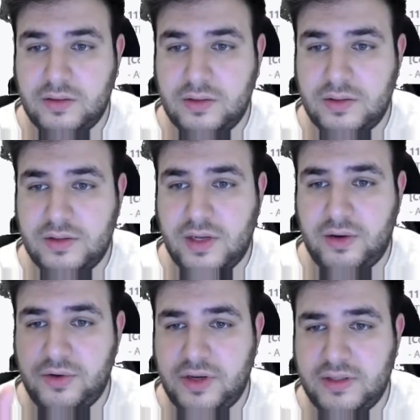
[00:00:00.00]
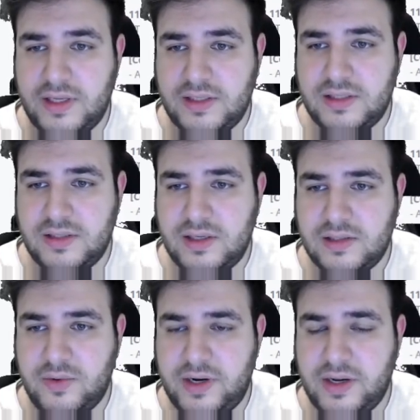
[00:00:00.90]
Now that's
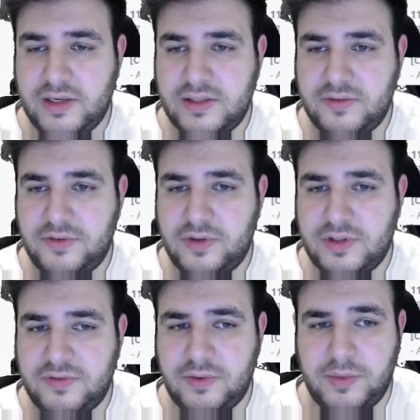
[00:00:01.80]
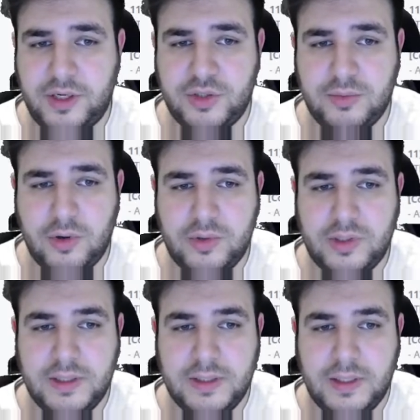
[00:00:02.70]
quite nice if you're in the formation mode.
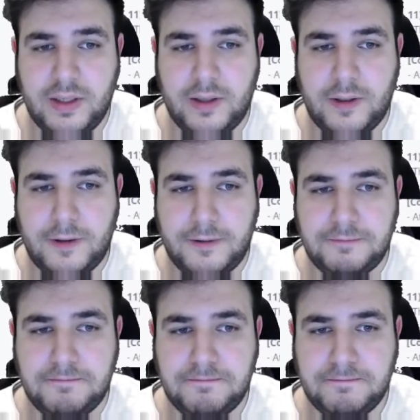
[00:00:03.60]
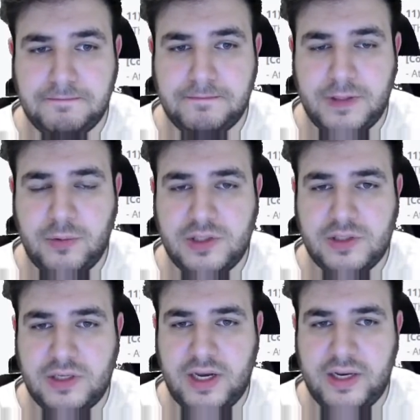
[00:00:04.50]
That was
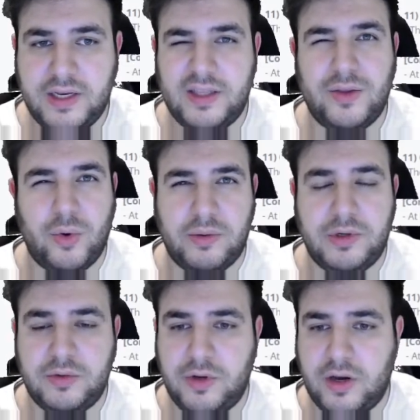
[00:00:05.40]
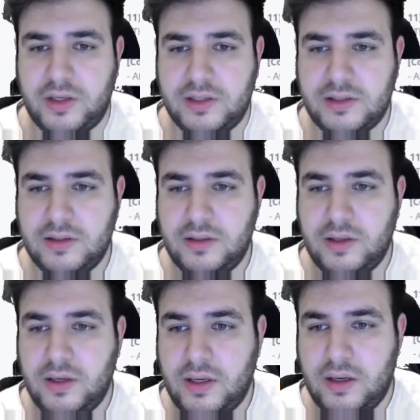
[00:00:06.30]
kind of annoying me, to be honest,
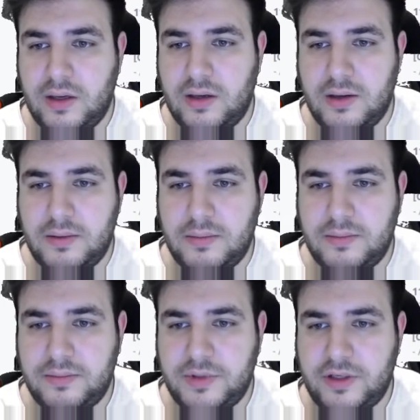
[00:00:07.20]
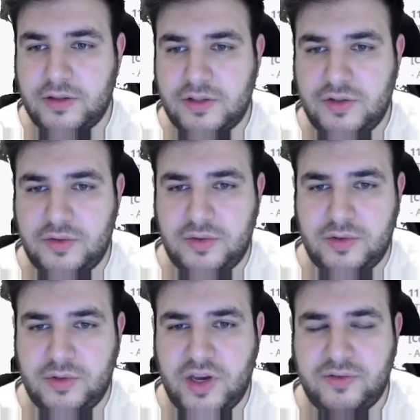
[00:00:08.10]
because
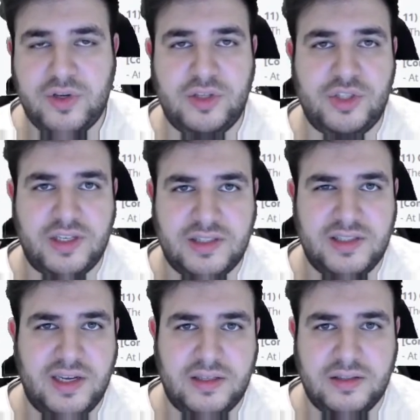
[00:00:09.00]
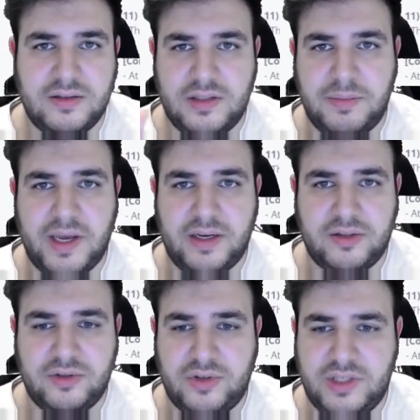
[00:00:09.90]
you have to adjust that depending
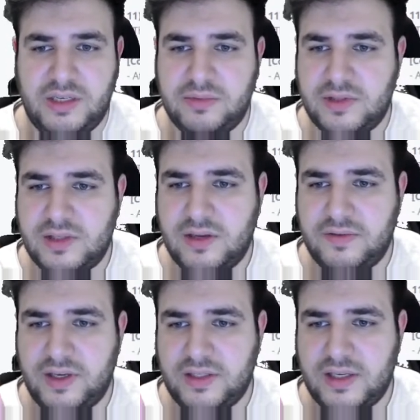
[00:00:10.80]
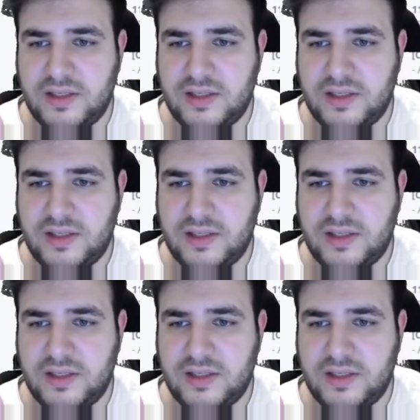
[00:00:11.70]
on your team and stuff like that as